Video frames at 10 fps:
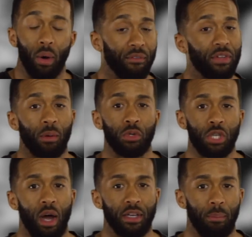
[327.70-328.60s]
Whatever they were
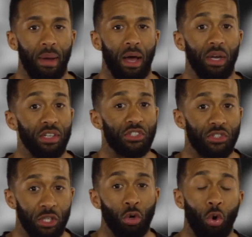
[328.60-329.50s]
talking about, it
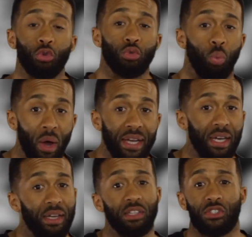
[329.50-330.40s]
still holds
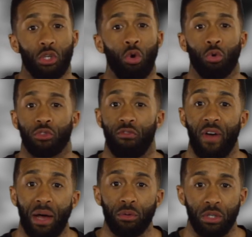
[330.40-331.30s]
weight and it still holds
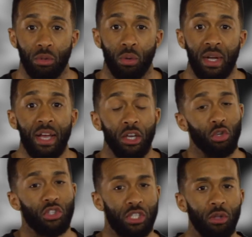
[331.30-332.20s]
value.
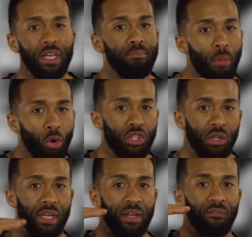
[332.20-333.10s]
You're still
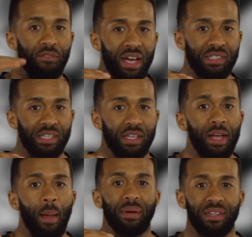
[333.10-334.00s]
emotionally invested,
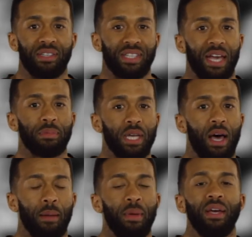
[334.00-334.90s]
but at the same
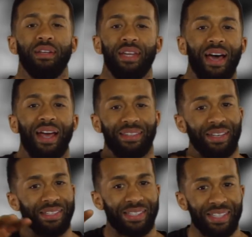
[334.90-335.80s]
time, not at
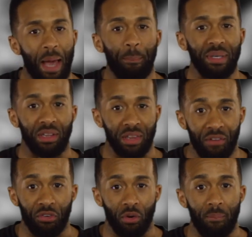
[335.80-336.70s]
the sappy
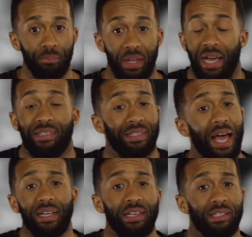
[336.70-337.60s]
level it's
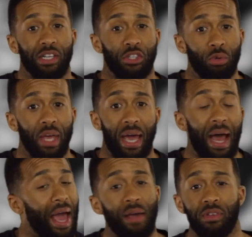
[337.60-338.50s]
not easy to do that.
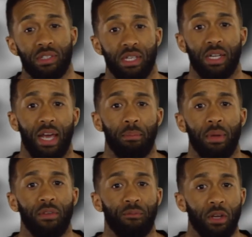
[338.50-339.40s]
I haven't seen it in
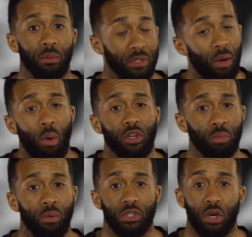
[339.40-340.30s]
many films, and I watch
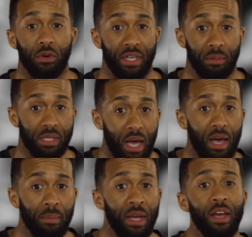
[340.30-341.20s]
movies all the damn
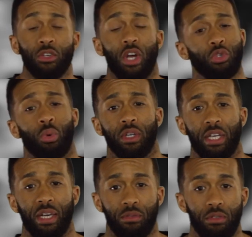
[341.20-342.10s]
time. So I just wanted to
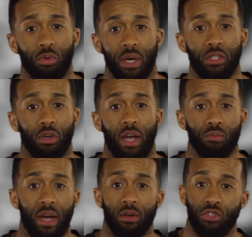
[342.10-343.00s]
give director
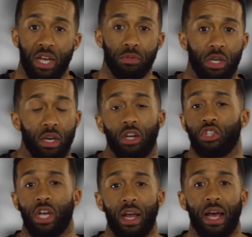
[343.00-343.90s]
and writer James Gunn a
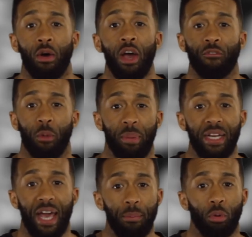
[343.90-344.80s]
shout out for
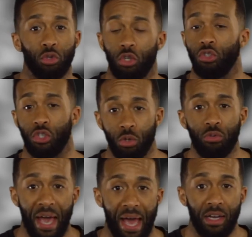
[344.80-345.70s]
being able to do
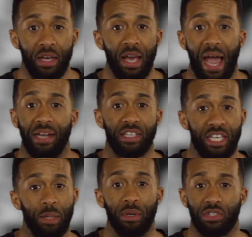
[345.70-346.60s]
that and
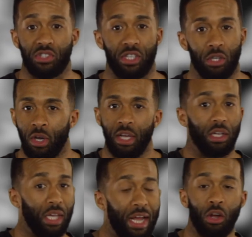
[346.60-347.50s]
keep it still
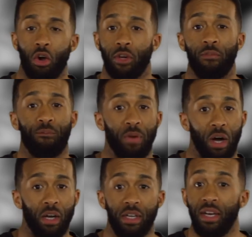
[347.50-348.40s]
lighthearted,
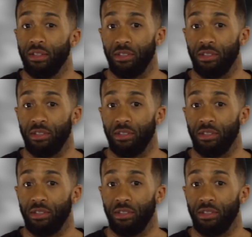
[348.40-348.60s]
fun,